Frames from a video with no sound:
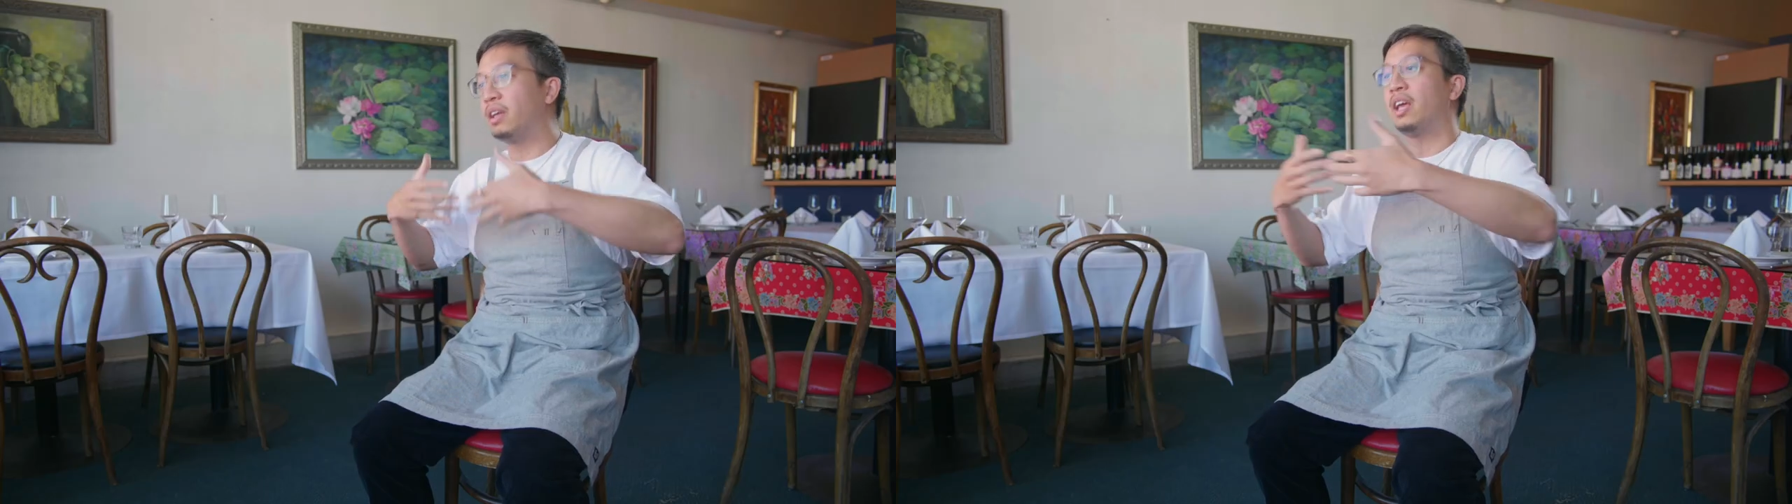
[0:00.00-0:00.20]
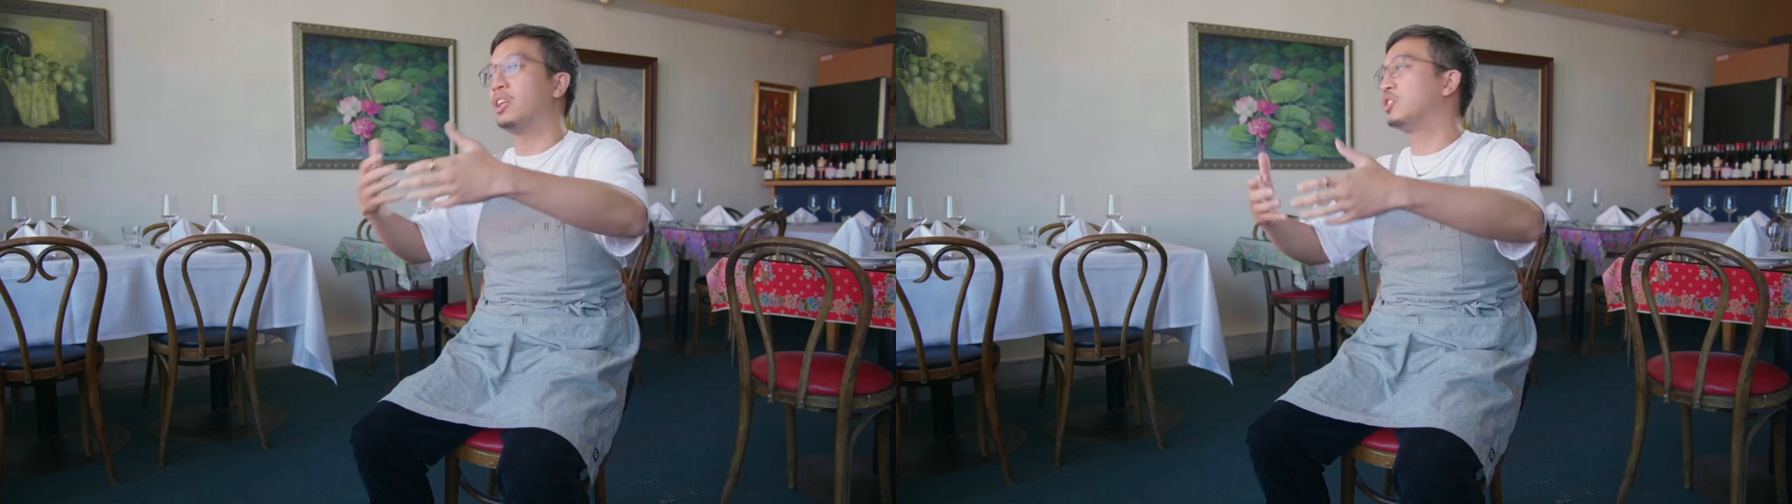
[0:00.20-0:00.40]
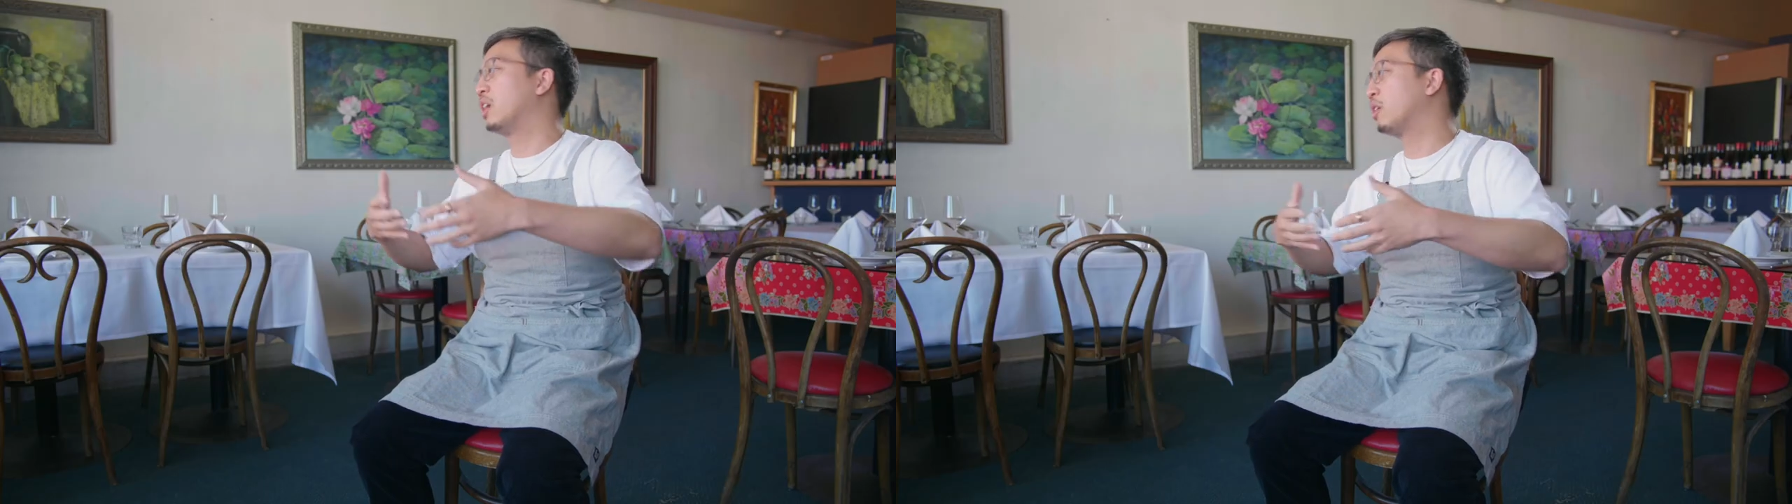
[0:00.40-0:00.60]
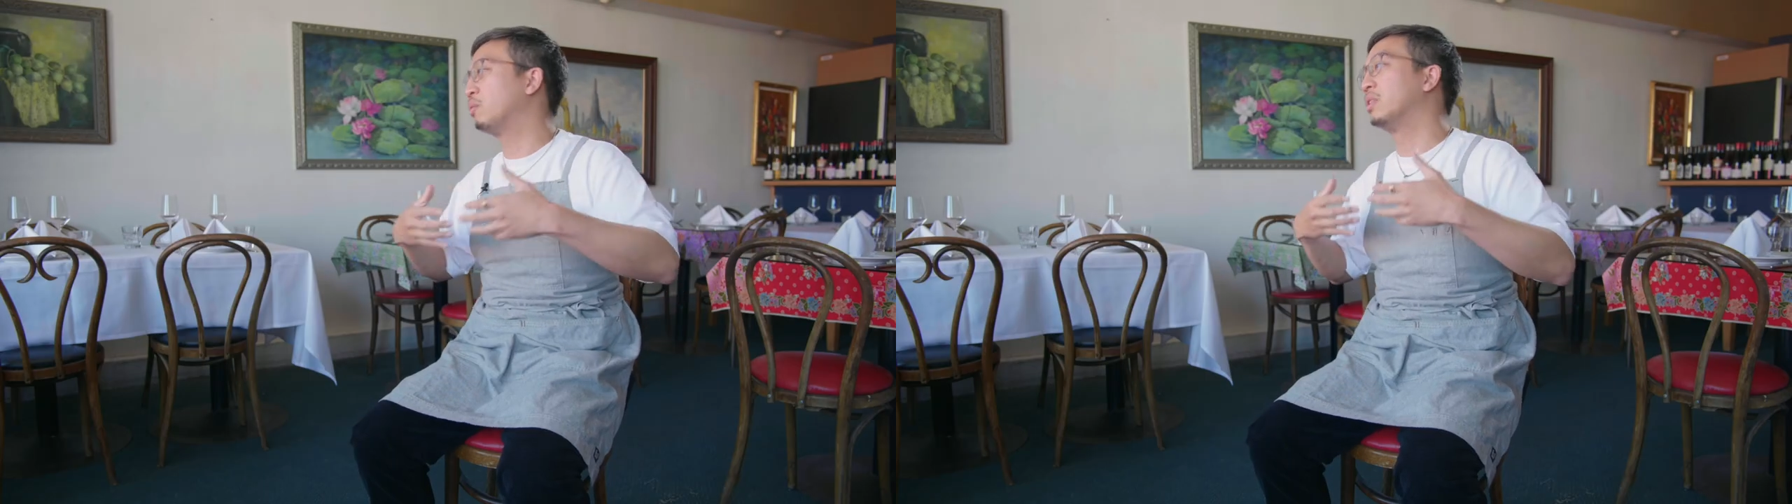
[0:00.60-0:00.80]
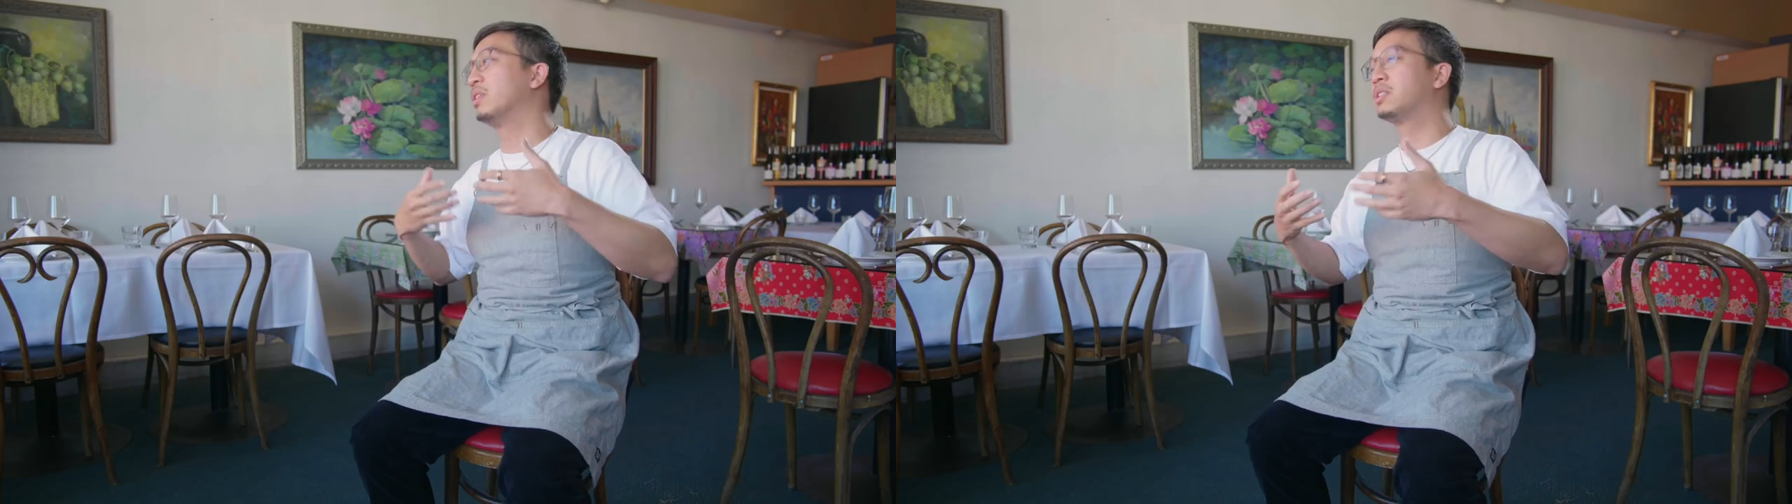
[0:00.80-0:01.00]
Anajak
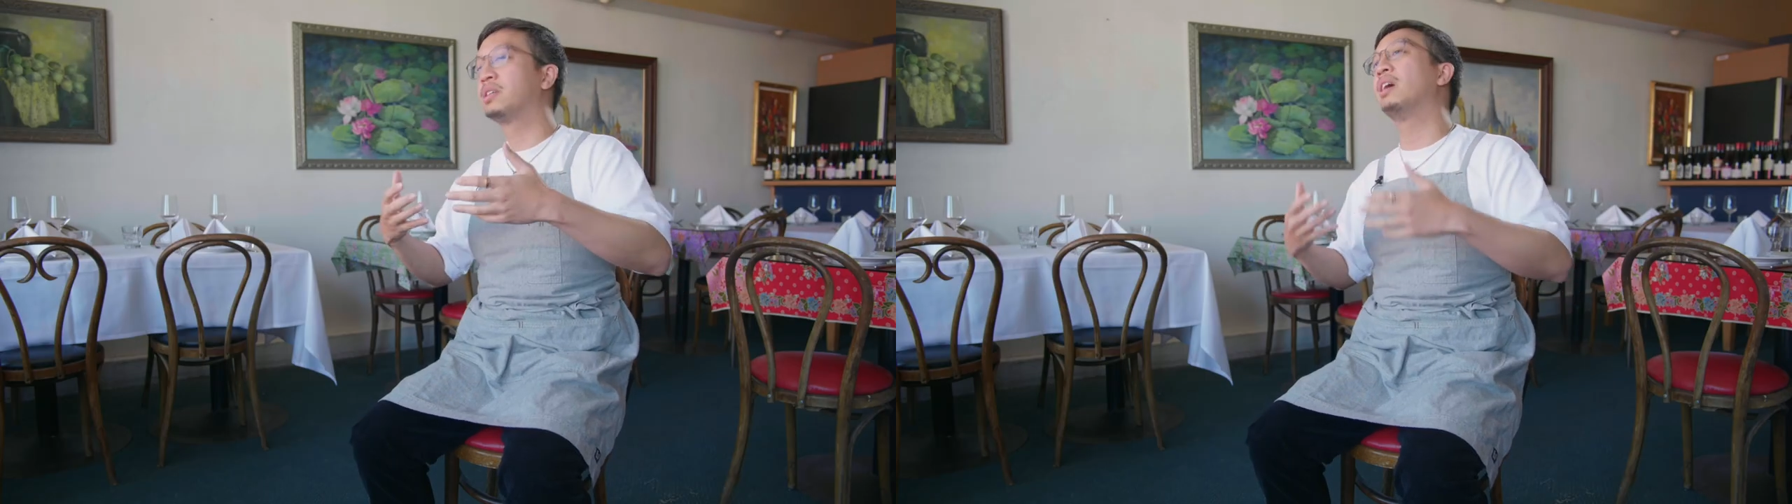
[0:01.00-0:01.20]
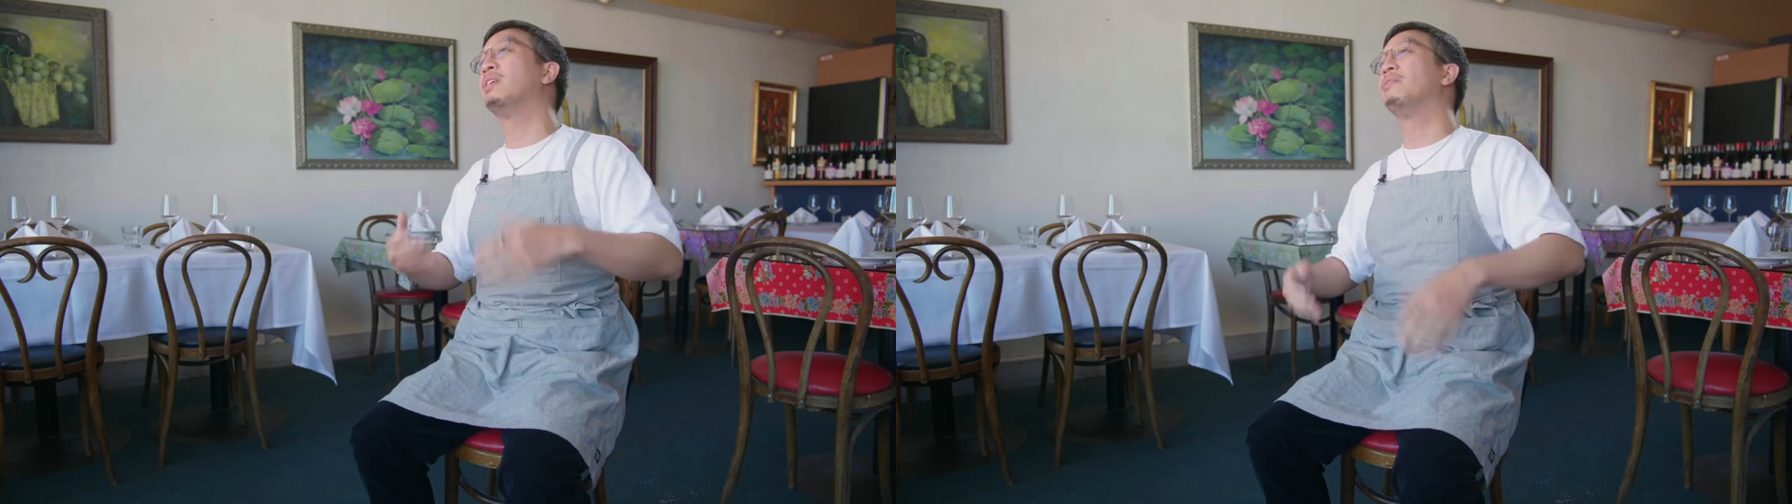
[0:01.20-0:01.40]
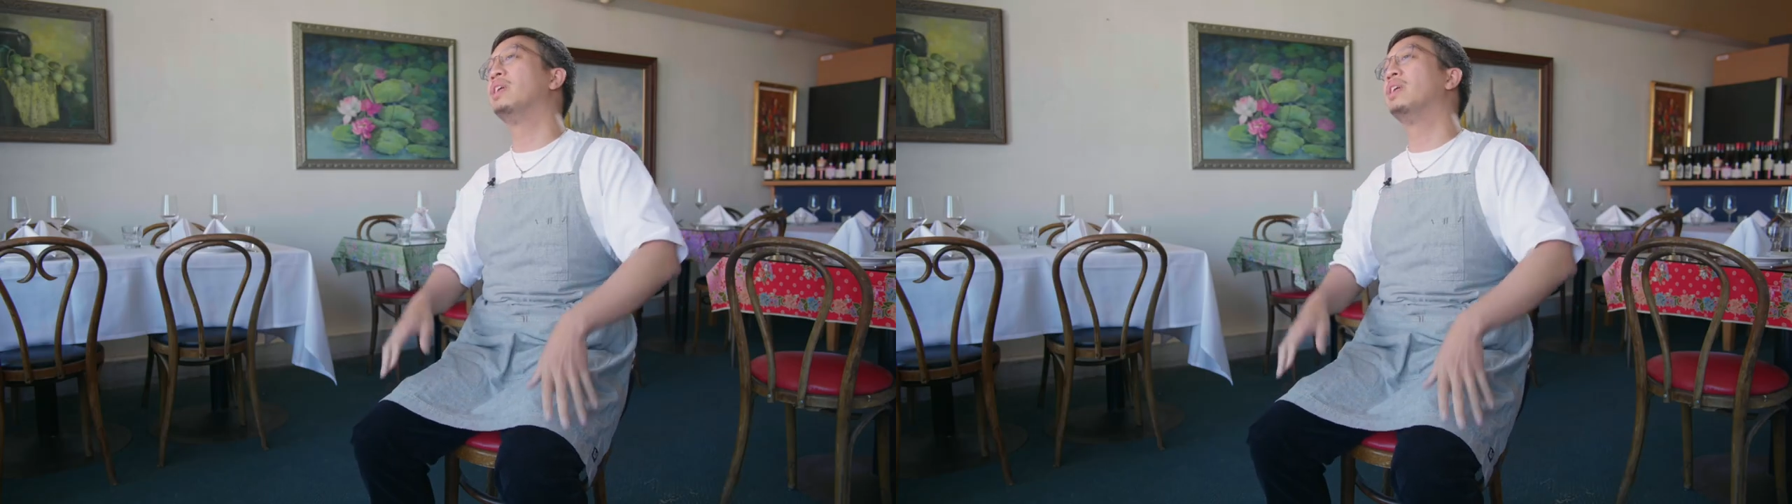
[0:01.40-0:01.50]
with this kind of